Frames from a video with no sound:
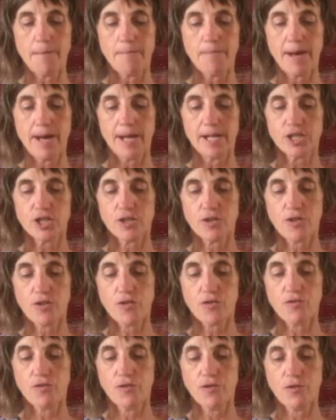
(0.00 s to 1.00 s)
but
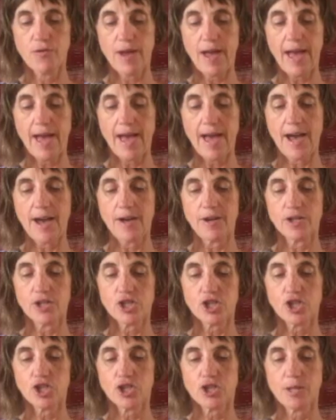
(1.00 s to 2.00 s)

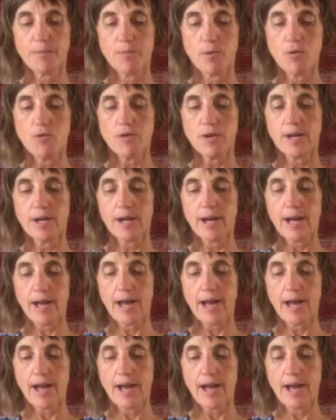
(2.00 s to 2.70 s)
throughout the book,